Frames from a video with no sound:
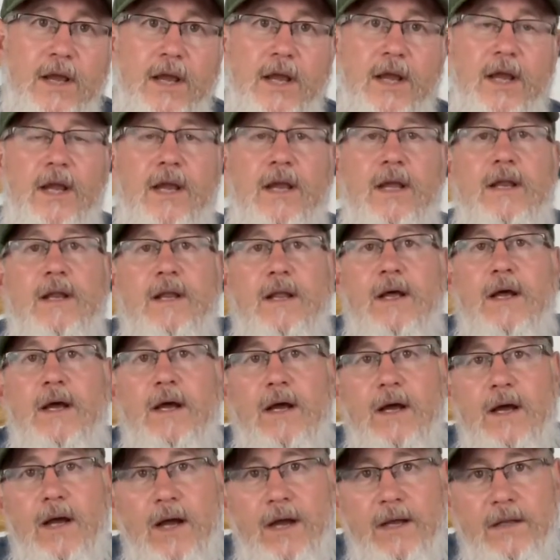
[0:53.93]
And
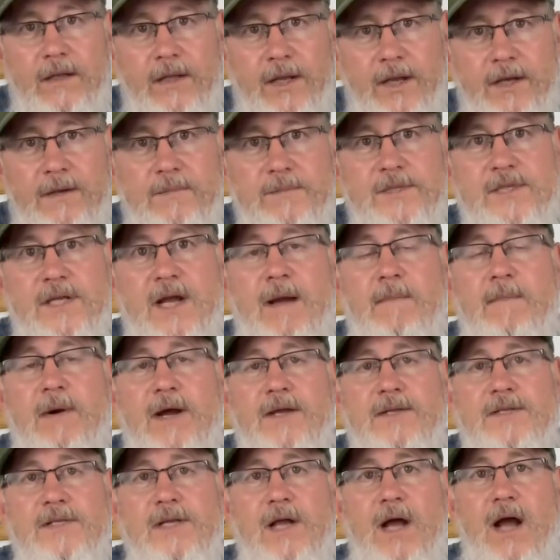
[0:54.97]
I laid them side
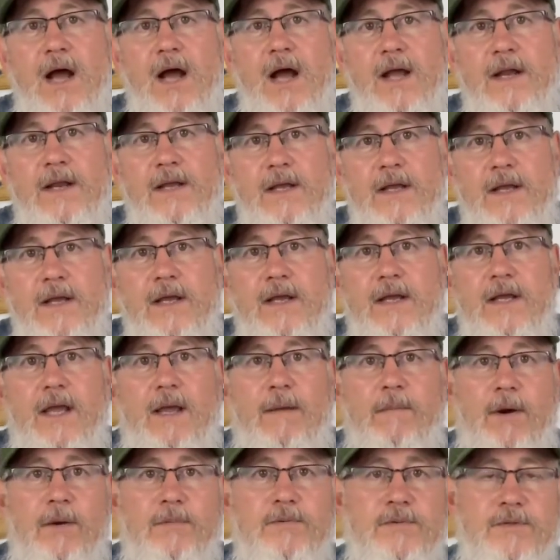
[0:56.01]
by side,
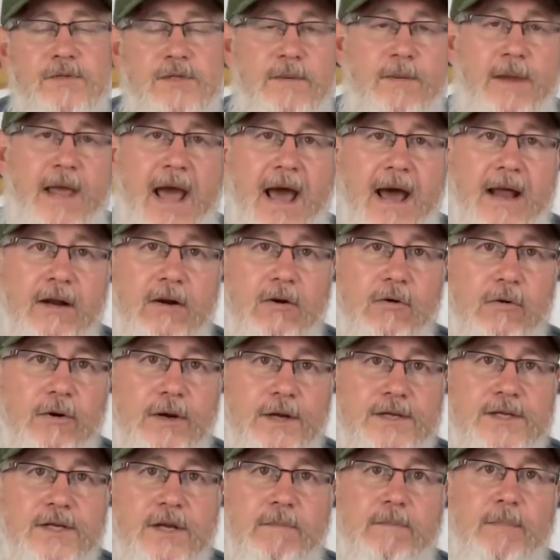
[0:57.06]
came up with some
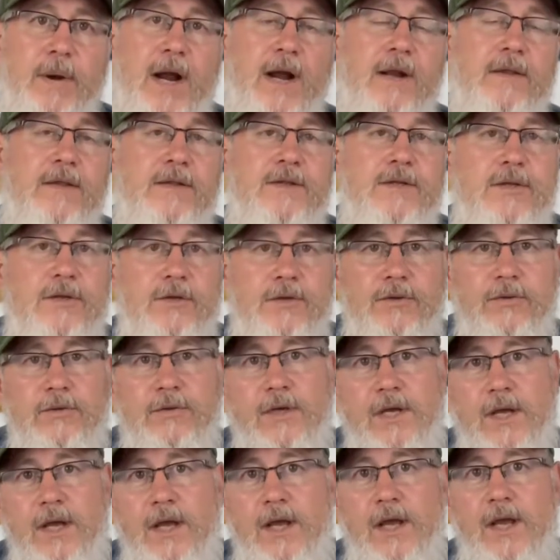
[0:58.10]
categories, compared the
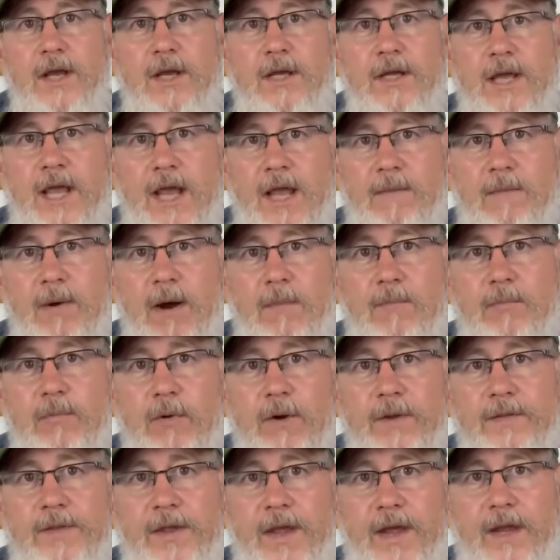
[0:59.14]
two, and came up
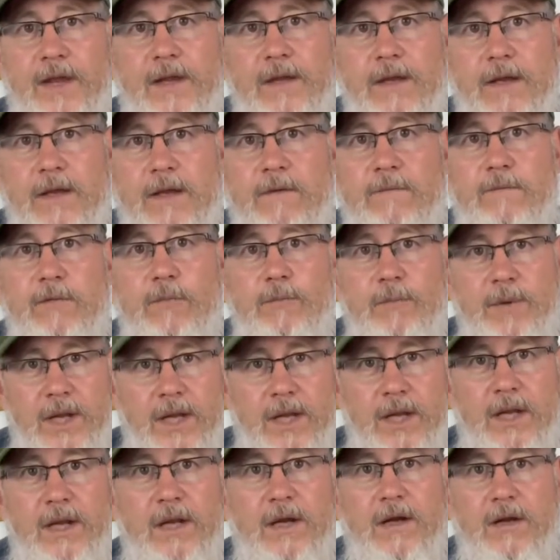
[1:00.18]
with a, for
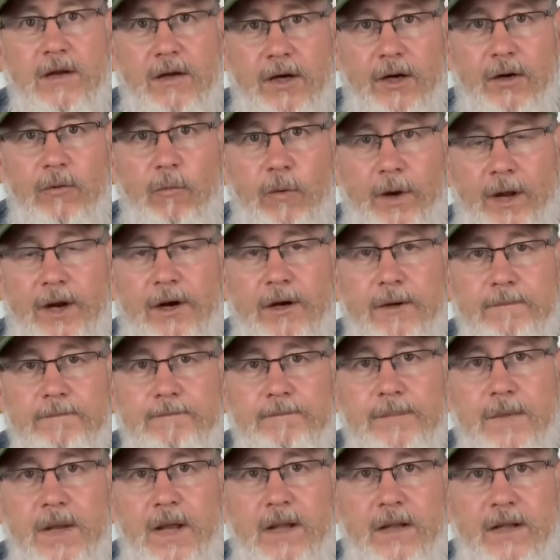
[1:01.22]
me, clear winner.
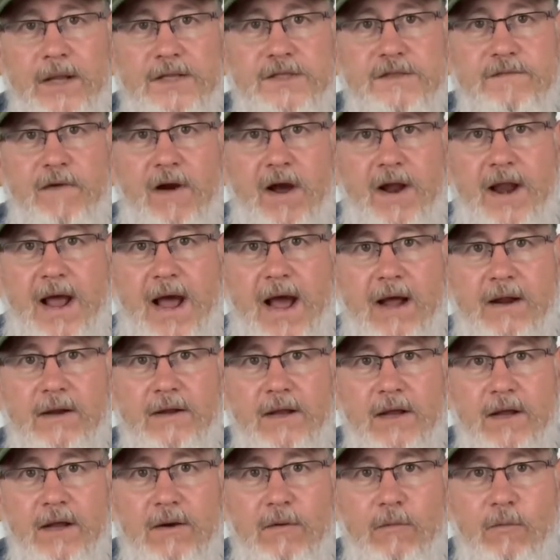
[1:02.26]
And let's find
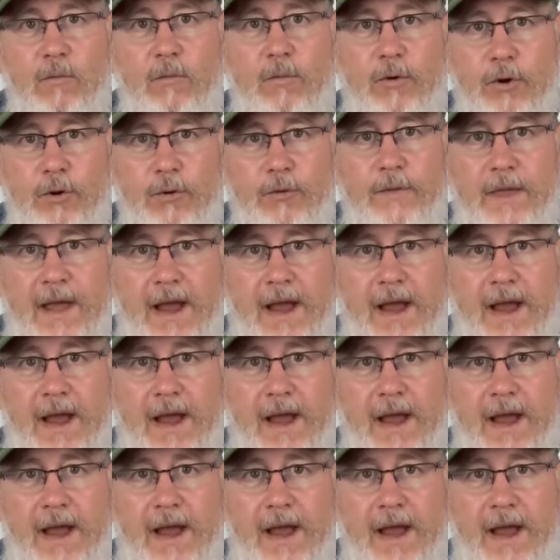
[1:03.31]
out who